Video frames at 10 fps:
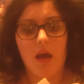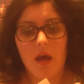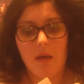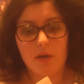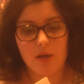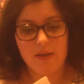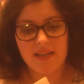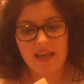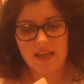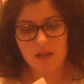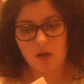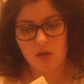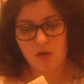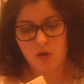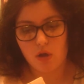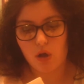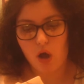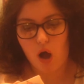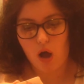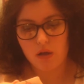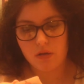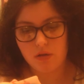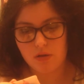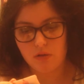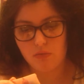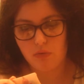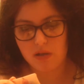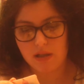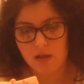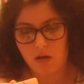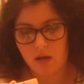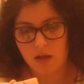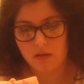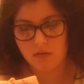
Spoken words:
because it's got, what's it got in?